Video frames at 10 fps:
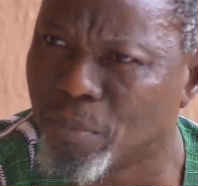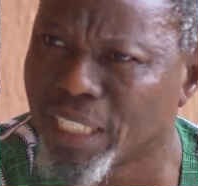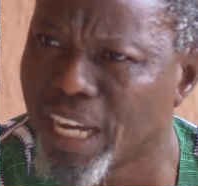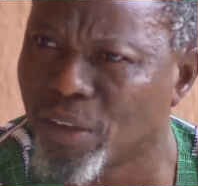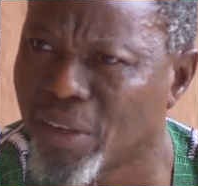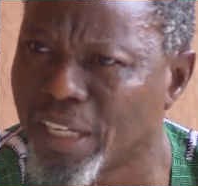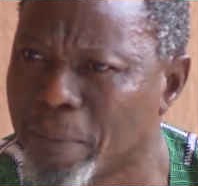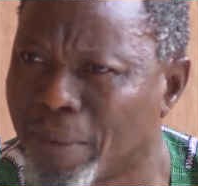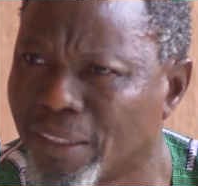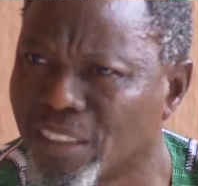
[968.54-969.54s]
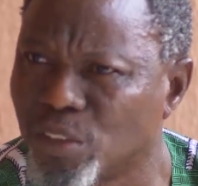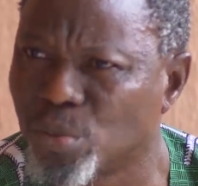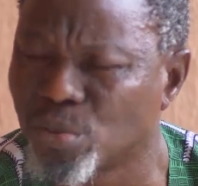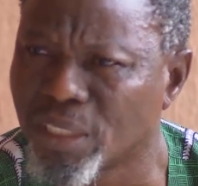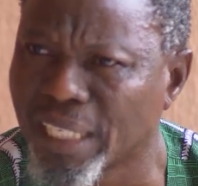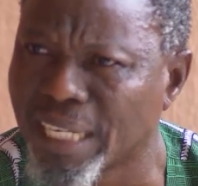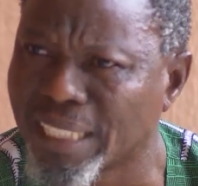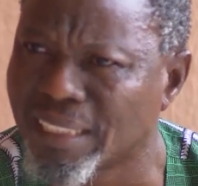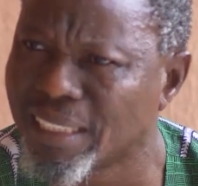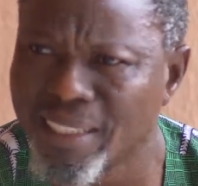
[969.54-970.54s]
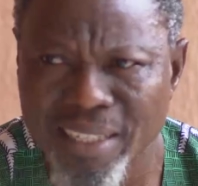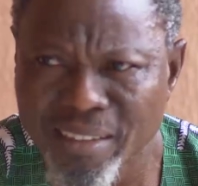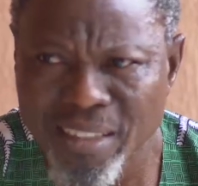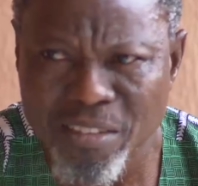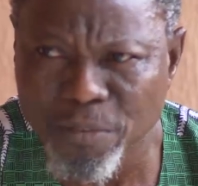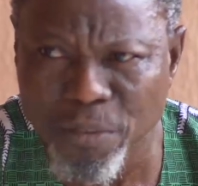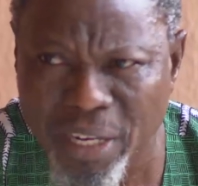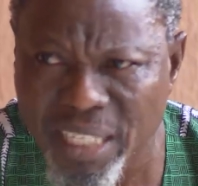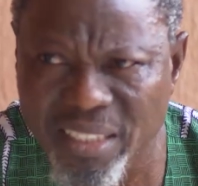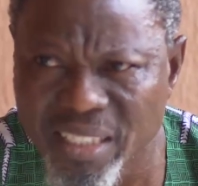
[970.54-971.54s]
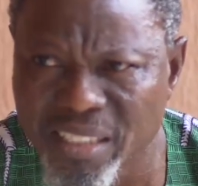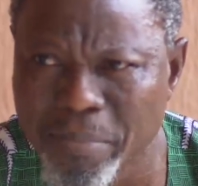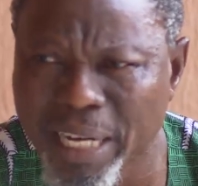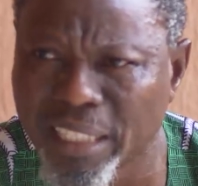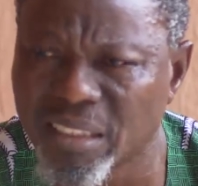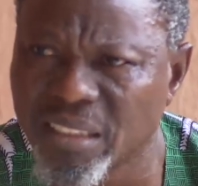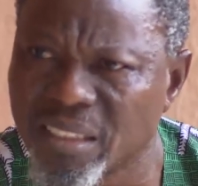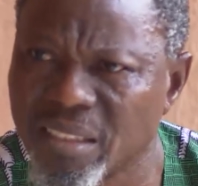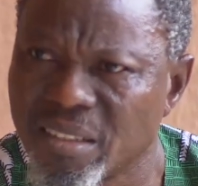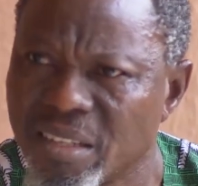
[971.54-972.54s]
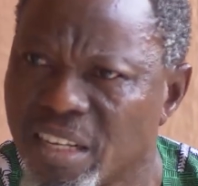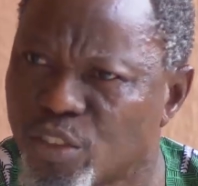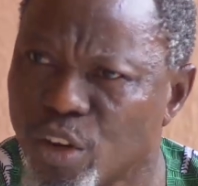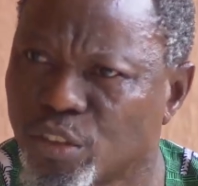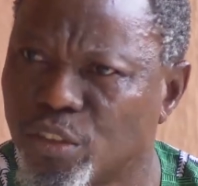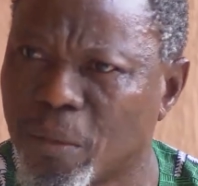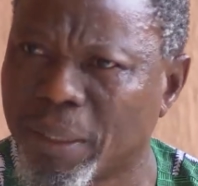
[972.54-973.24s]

bother your head about issues like that? Forget this marriage. It's not your